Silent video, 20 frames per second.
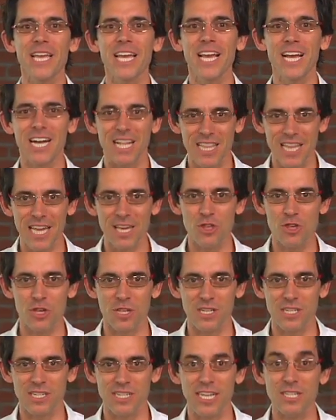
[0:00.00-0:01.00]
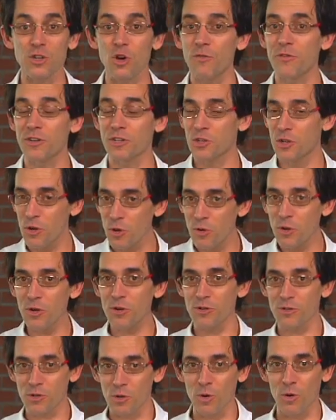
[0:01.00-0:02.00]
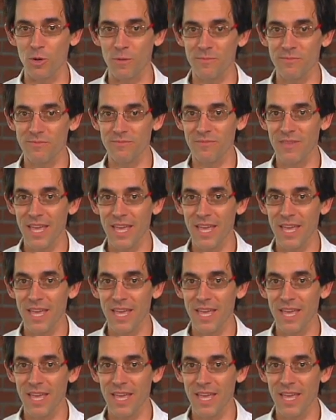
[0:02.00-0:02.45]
in collections that's over 2 years old